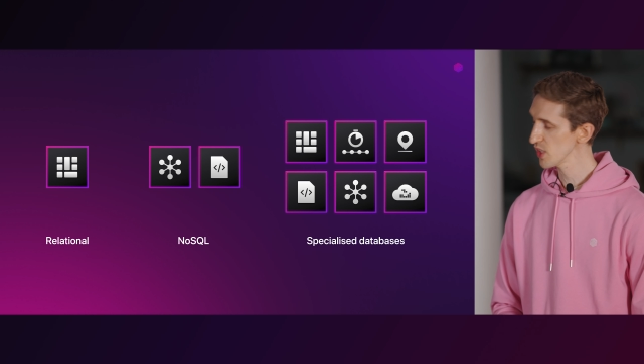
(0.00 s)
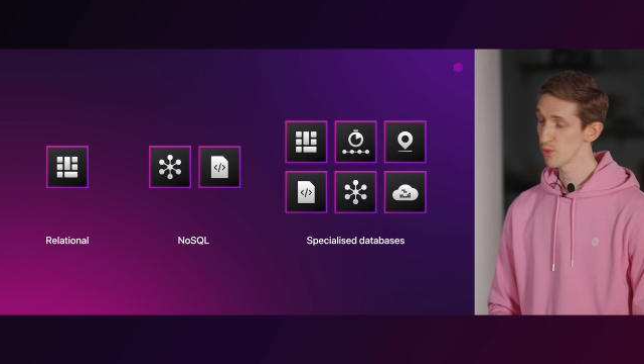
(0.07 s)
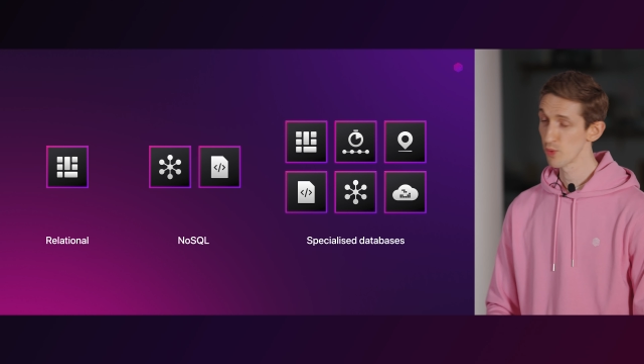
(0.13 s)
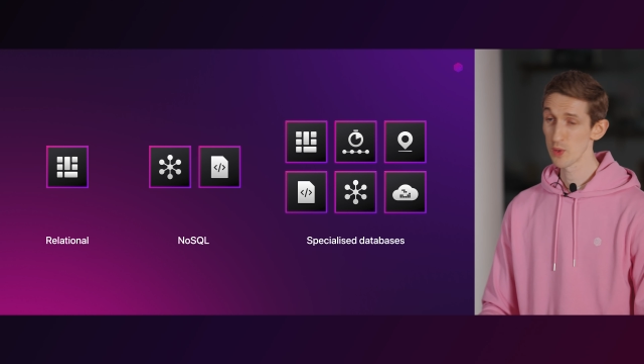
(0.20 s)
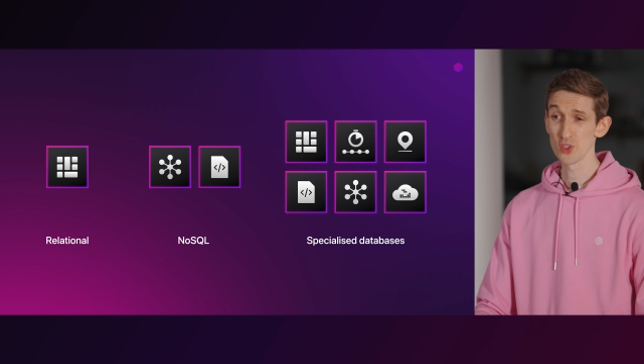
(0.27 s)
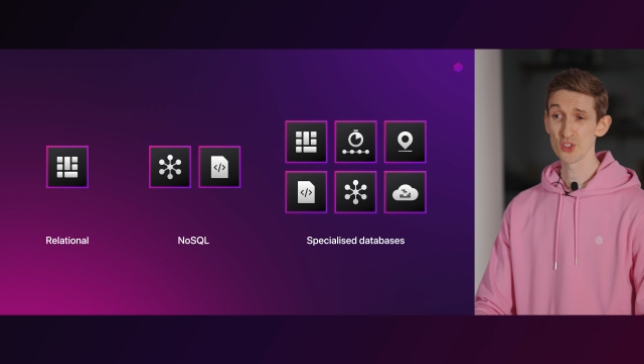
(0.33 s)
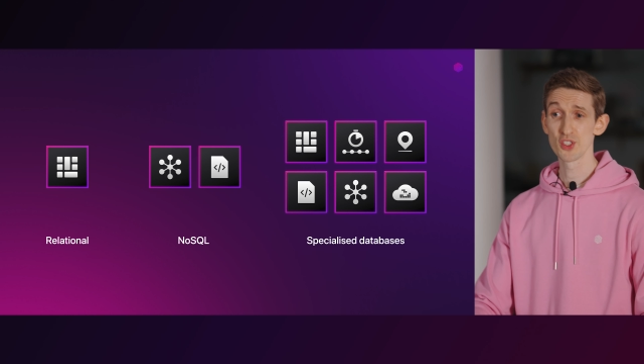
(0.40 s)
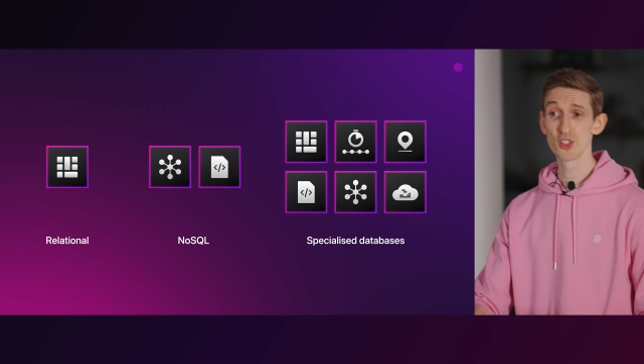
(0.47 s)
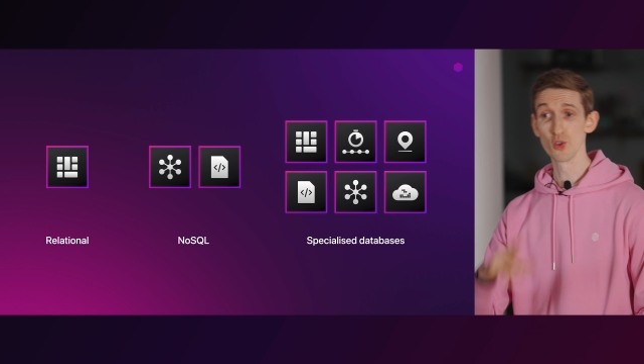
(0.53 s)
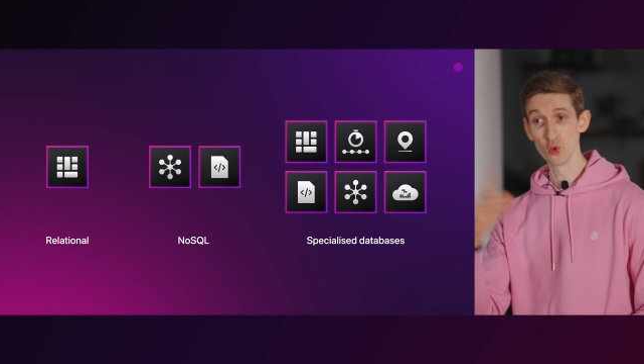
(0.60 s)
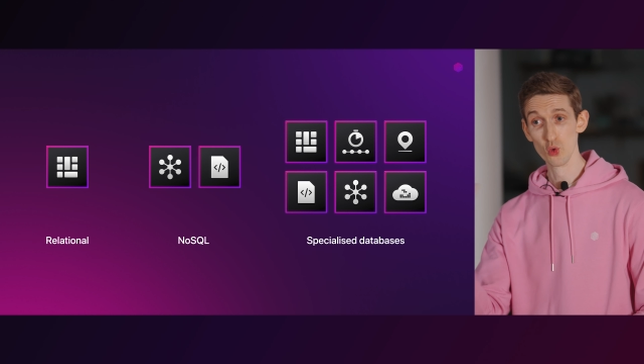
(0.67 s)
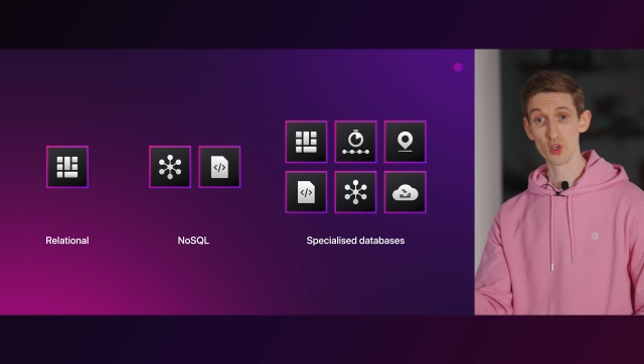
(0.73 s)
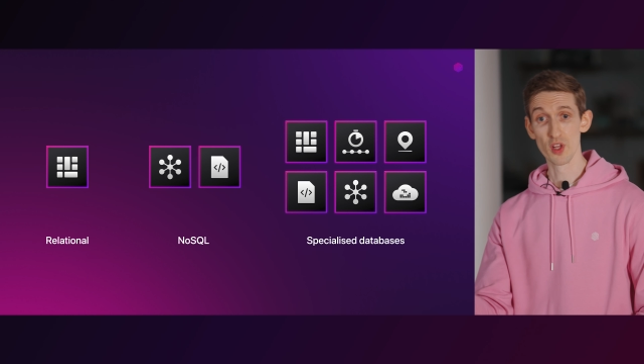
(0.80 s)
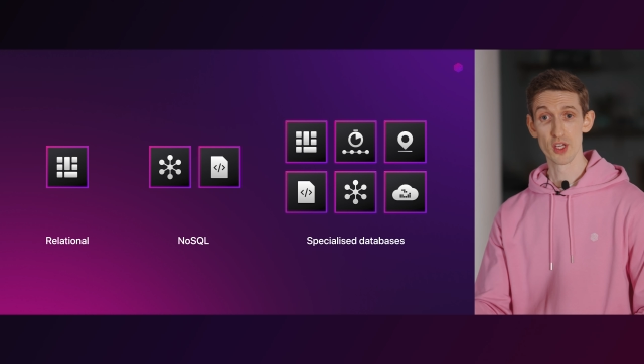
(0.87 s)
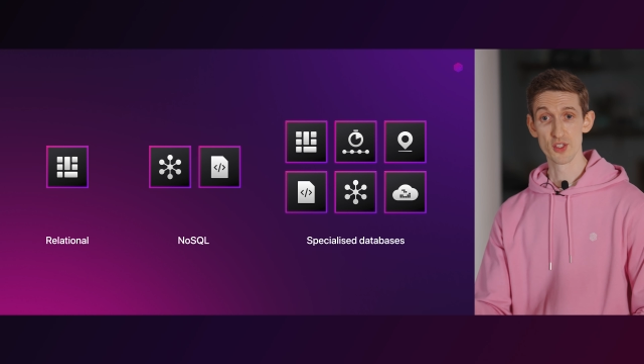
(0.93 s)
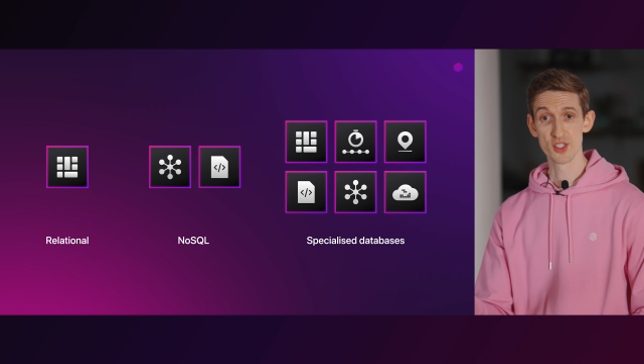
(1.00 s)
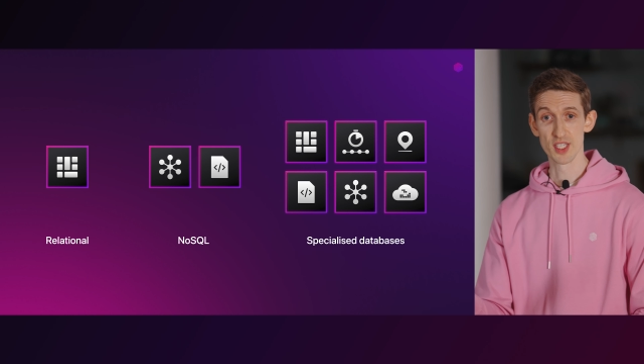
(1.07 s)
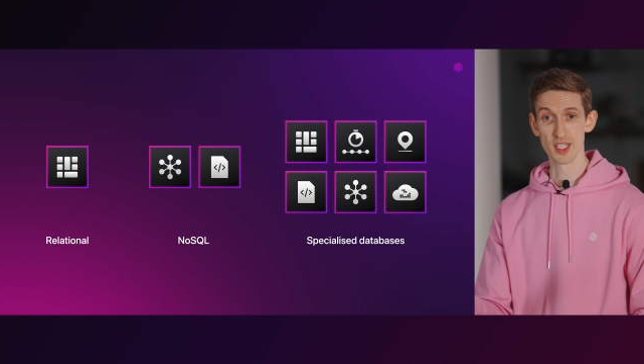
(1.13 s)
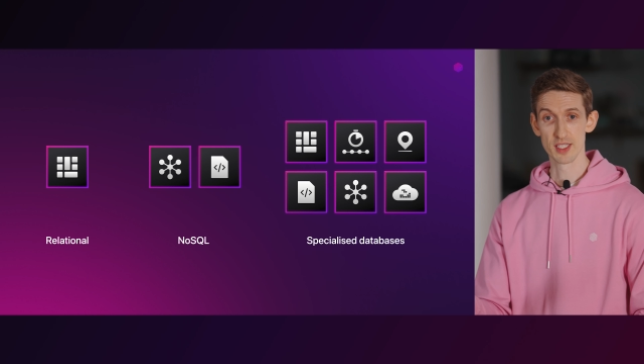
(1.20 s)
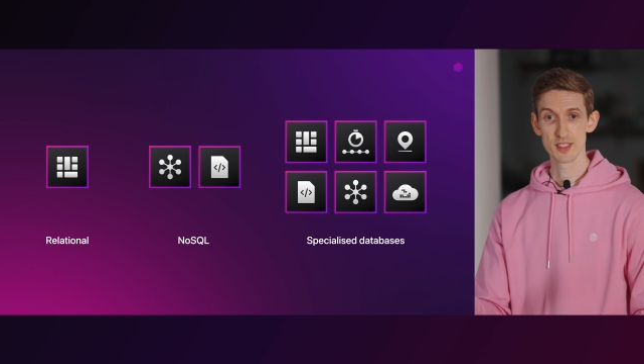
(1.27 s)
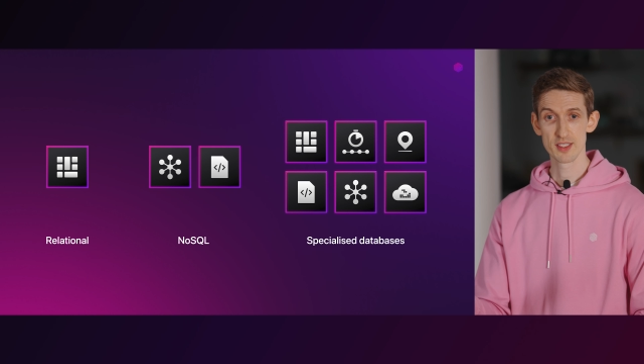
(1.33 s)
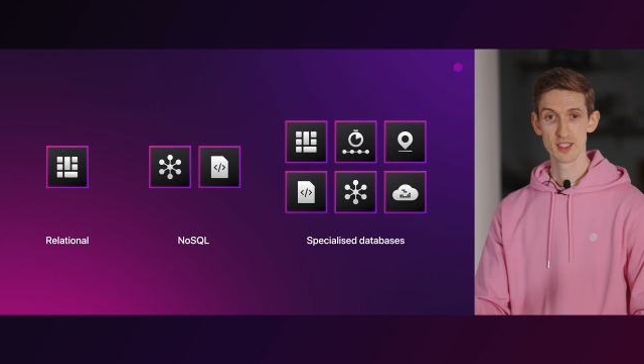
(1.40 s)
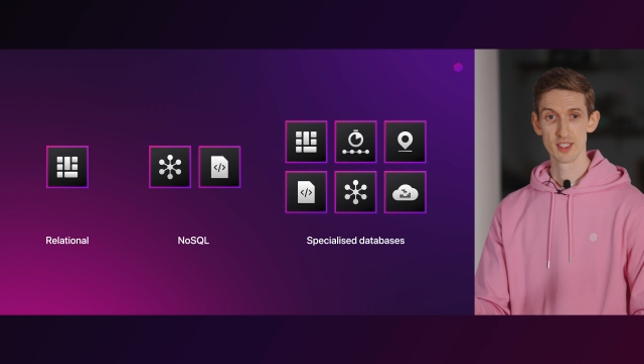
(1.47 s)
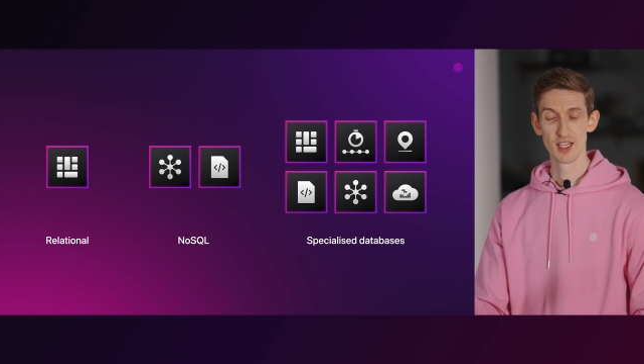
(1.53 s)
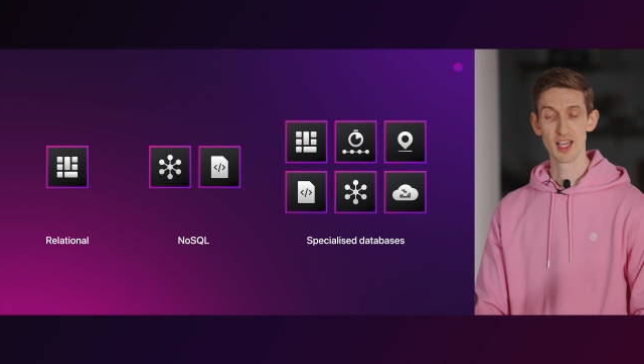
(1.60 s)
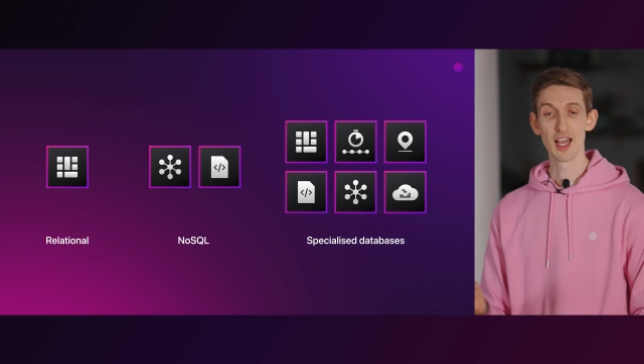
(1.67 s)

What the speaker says: we want to do all of those things,